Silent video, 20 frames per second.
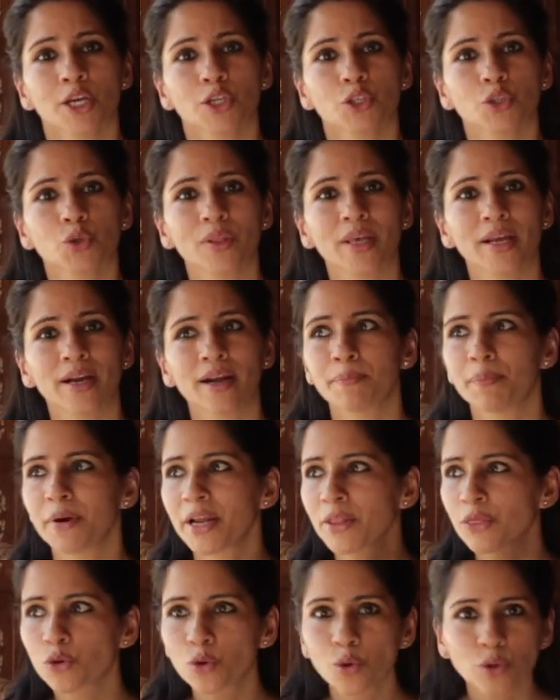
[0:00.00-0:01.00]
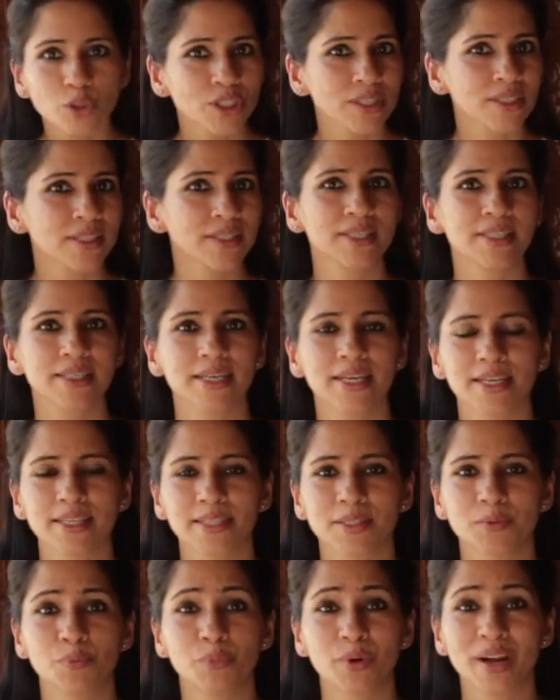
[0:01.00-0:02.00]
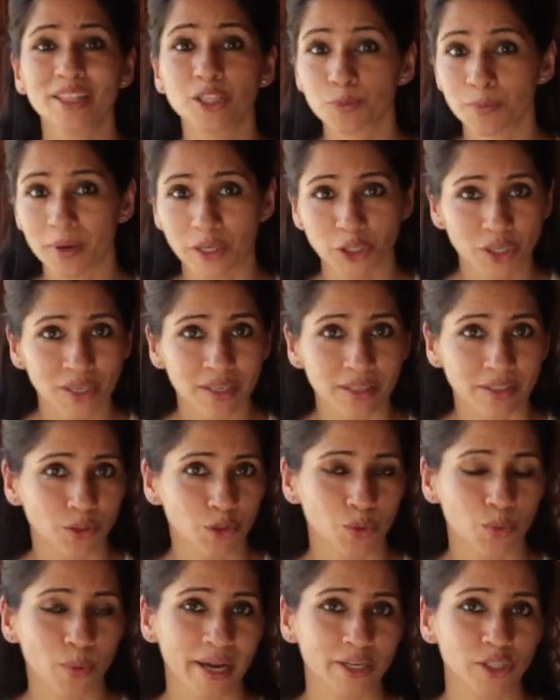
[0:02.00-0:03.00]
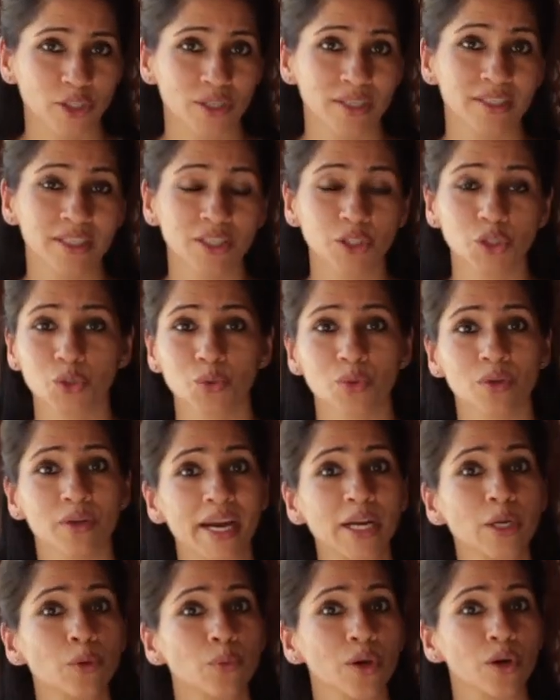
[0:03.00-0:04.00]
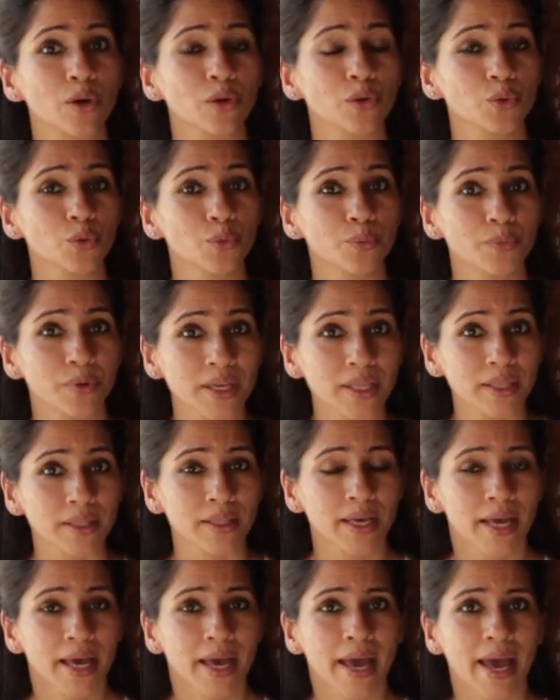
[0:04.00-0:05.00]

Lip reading: So there are breath coaches these days, breath specialists, who actually teach you the right way to breathe.